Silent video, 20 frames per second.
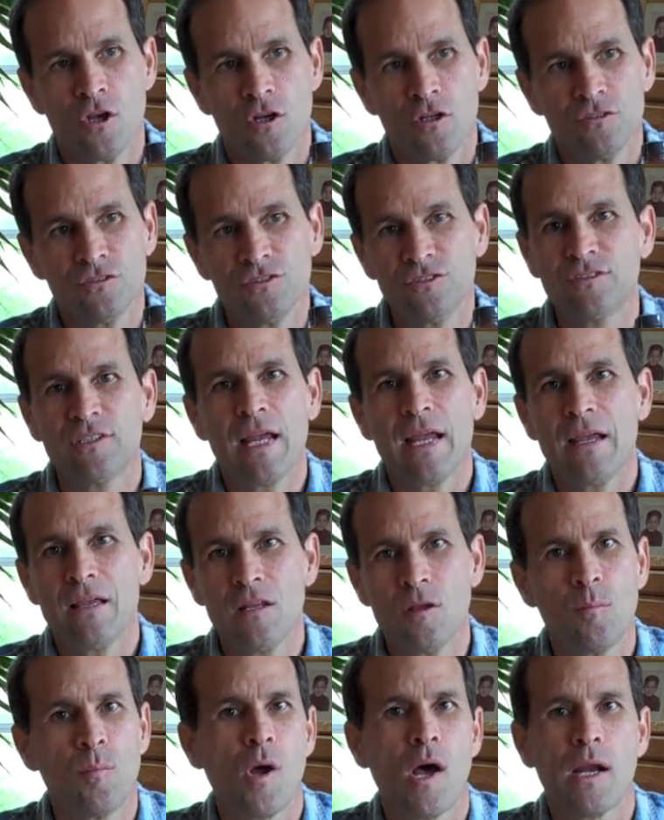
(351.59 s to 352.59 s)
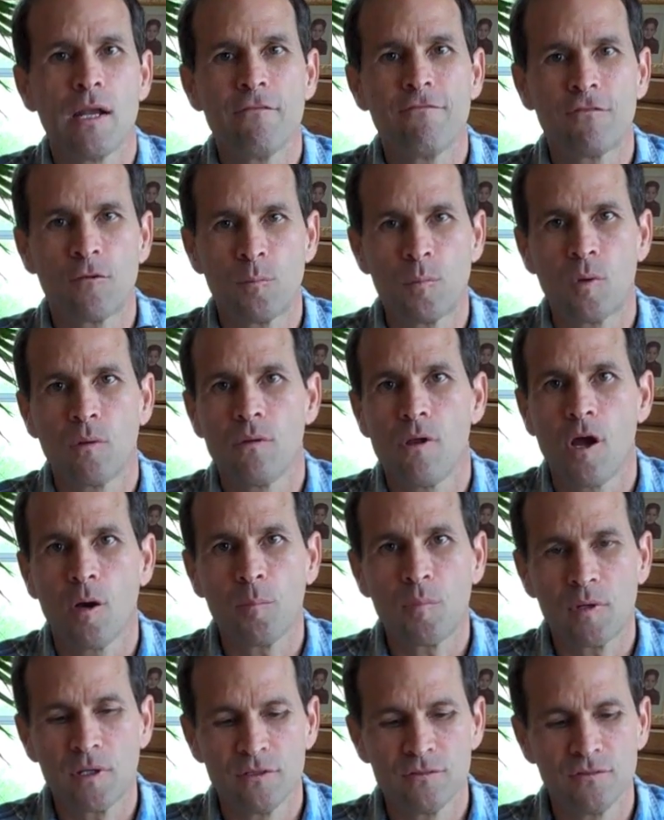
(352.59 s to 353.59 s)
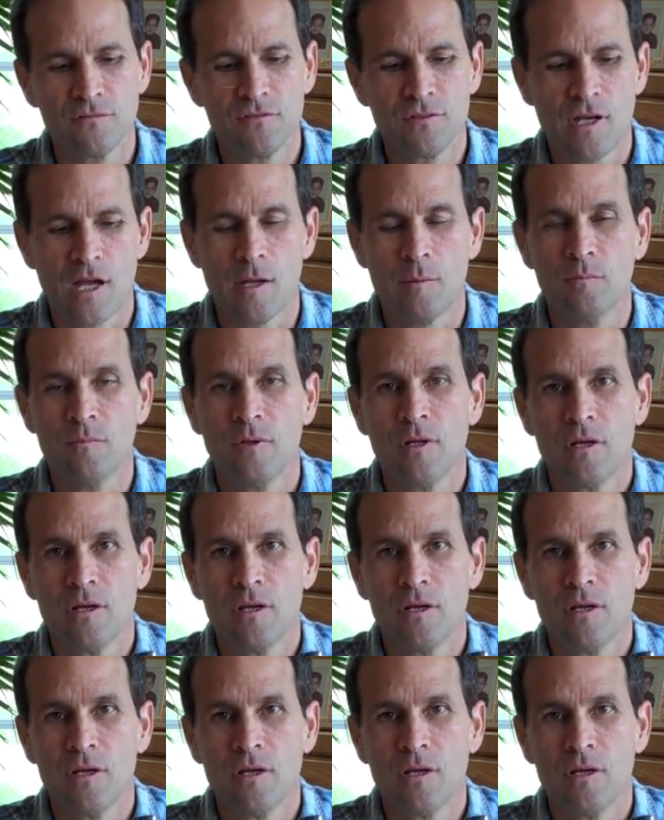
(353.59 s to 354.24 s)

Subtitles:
stay in the body for prolonged periods of time.